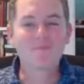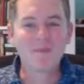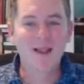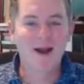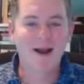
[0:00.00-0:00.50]

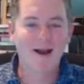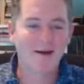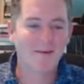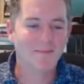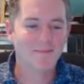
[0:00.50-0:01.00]

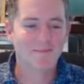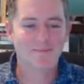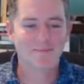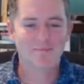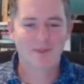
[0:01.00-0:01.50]

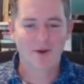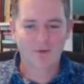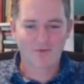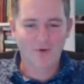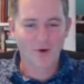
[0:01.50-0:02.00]

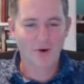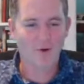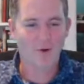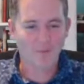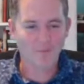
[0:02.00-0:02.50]
They're
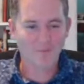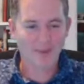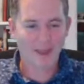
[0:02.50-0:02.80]
vertical,